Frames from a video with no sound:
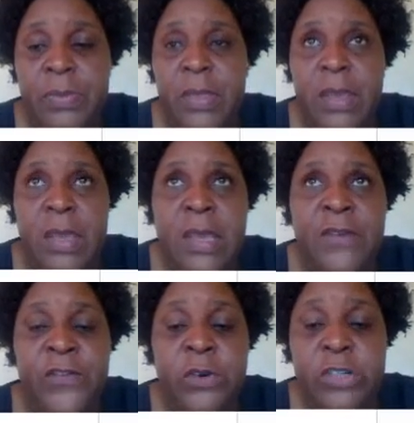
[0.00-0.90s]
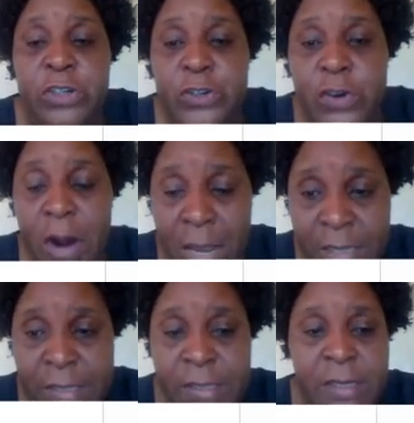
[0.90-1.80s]
if not
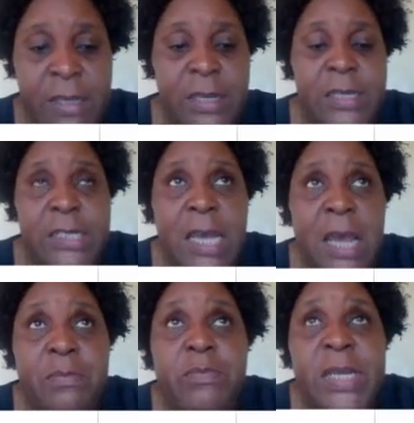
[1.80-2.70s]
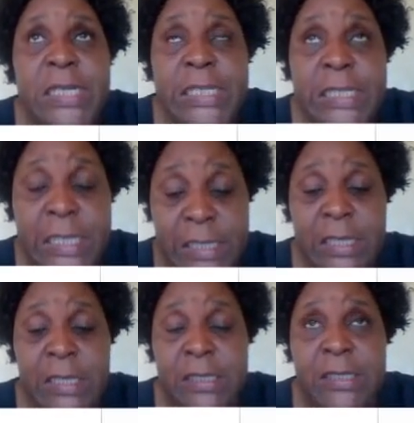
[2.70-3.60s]
drugs, it can be
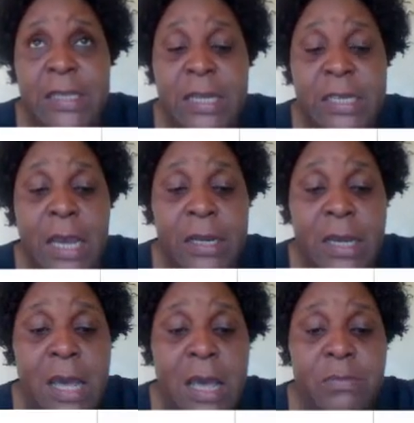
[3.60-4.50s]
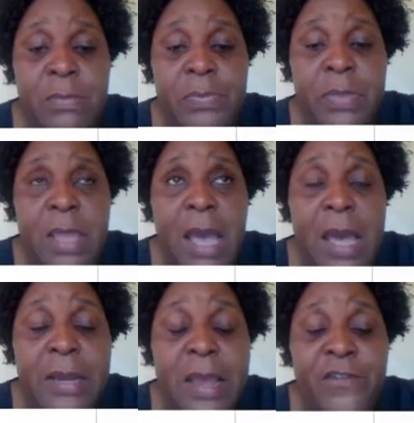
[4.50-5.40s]
diseases that can come and
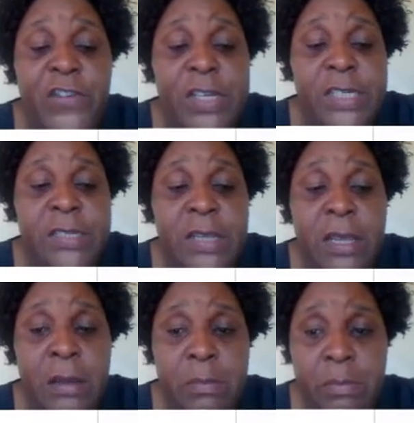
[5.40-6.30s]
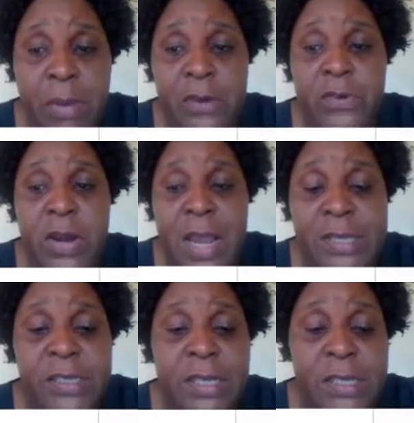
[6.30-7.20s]
affect the pancreas
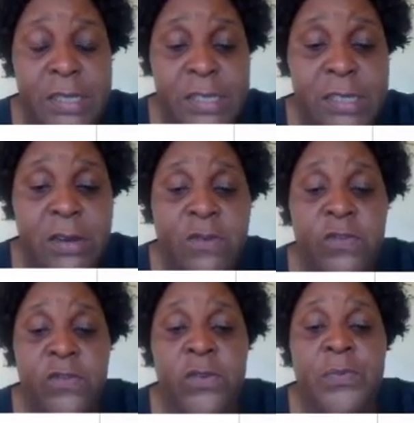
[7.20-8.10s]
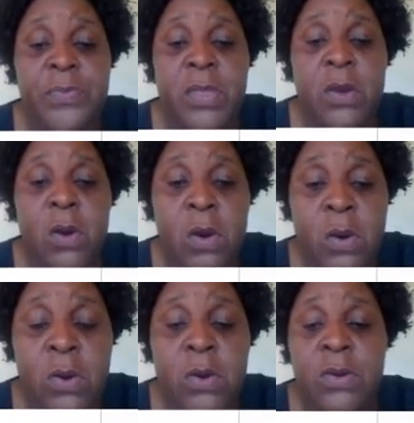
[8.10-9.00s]
itself,
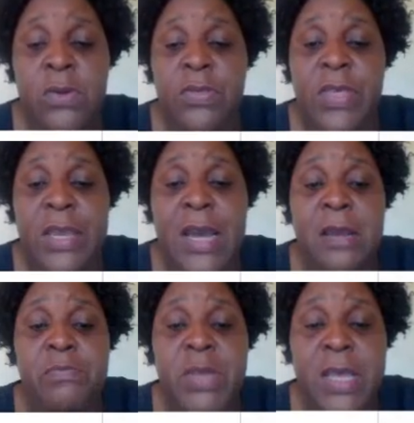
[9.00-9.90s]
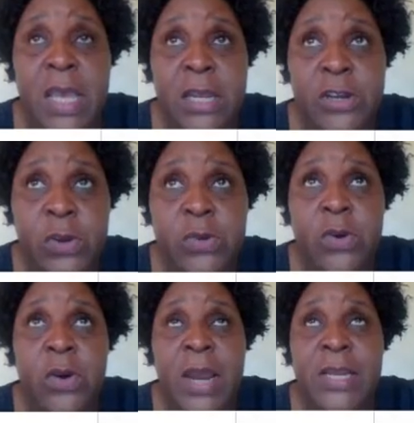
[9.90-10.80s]
or they can be
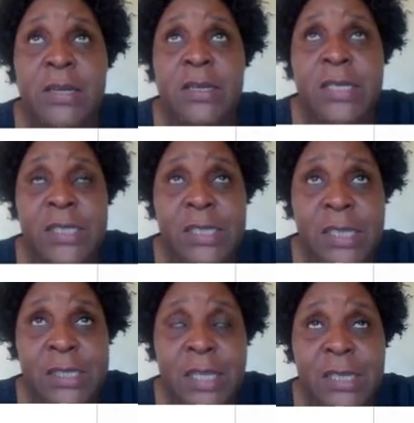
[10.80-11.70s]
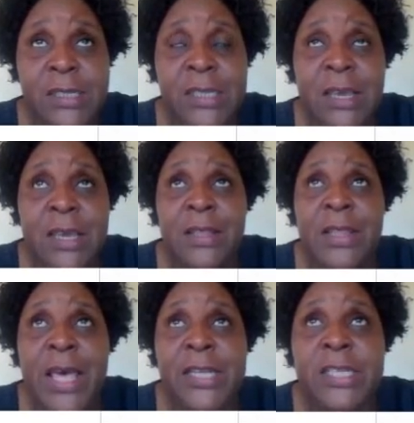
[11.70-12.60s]
endocrine diseases,
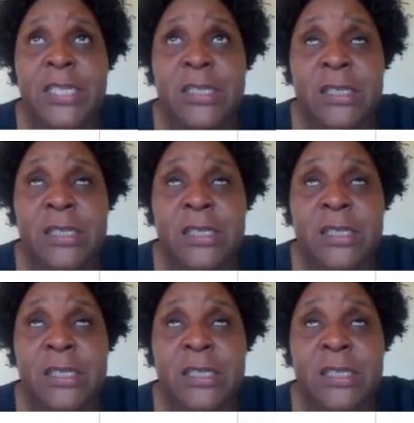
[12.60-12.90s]
that is,